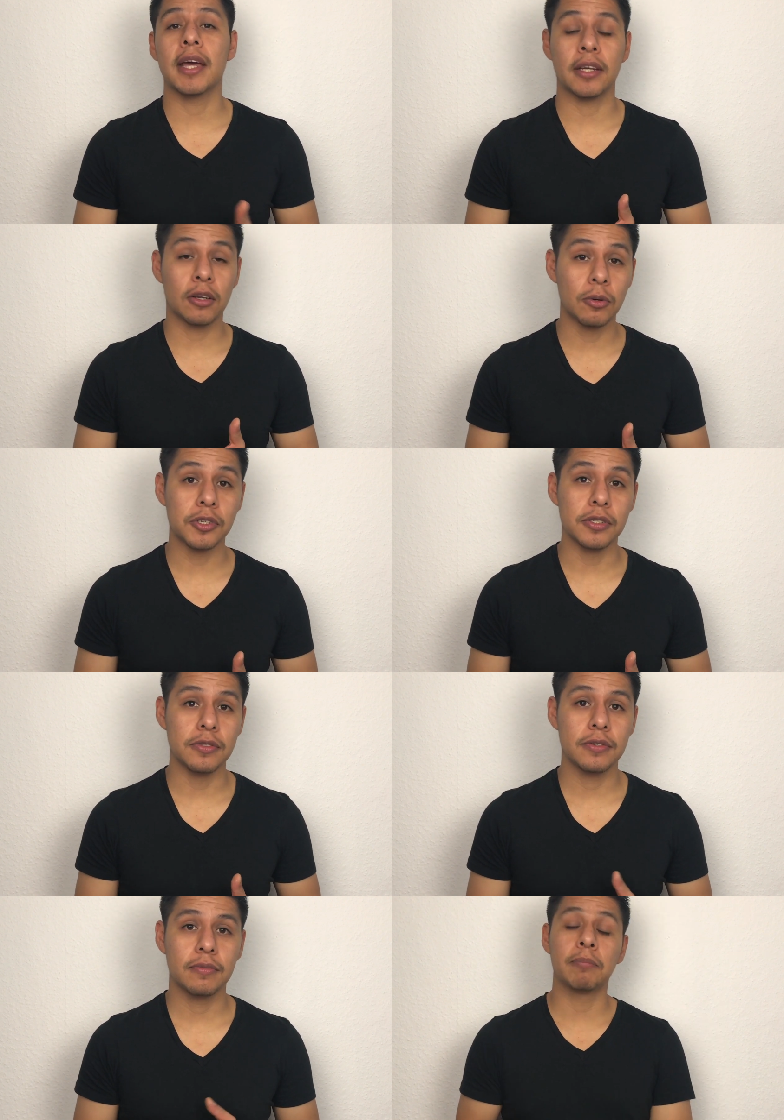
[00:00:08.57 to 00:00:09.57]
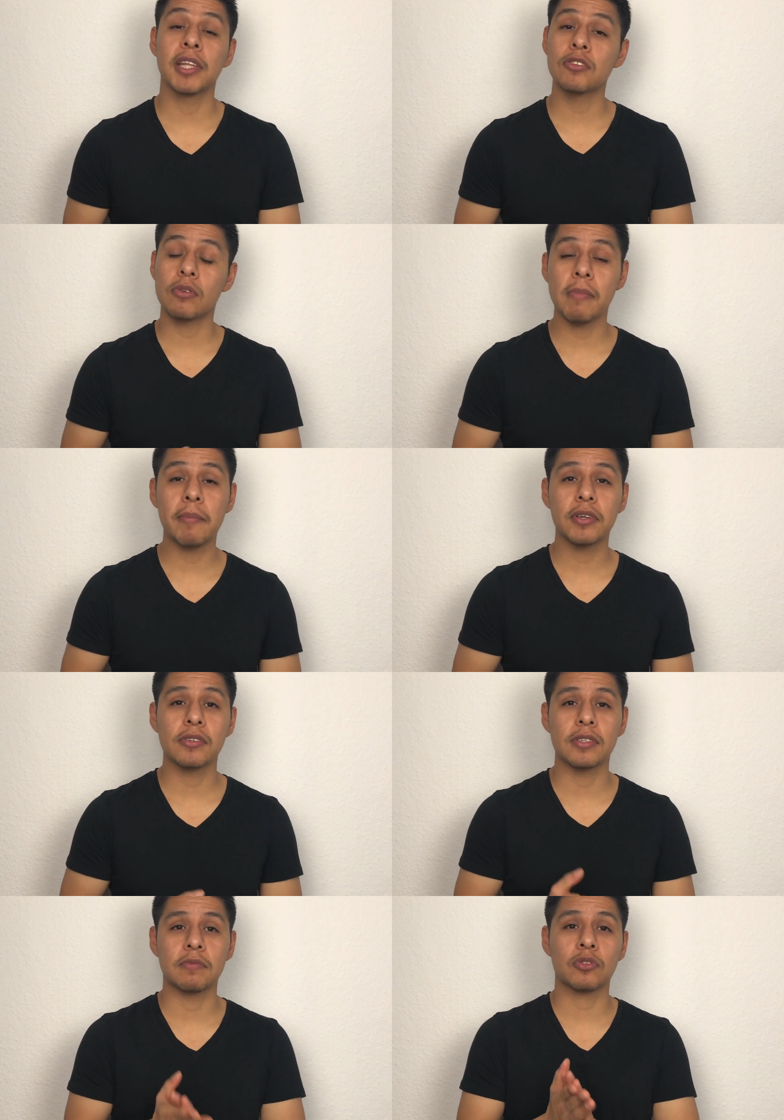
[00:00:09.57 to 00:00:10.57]
and coaches. Please remember
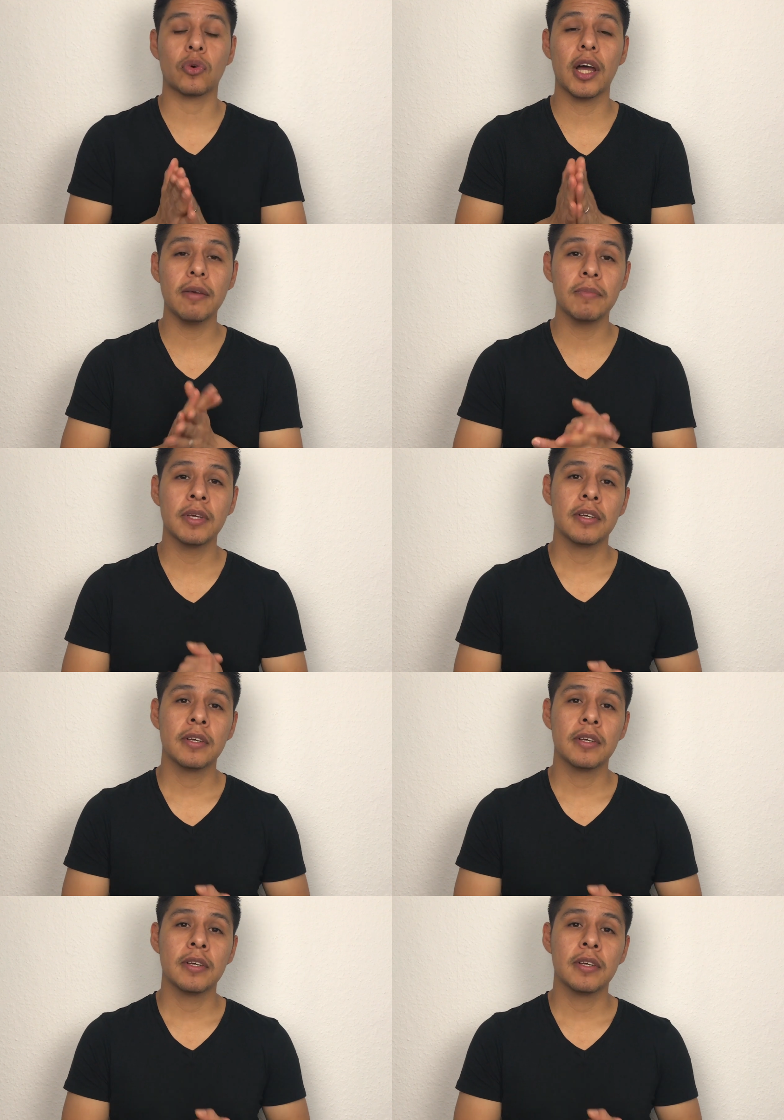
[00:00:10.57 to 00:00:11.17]
to subscribe.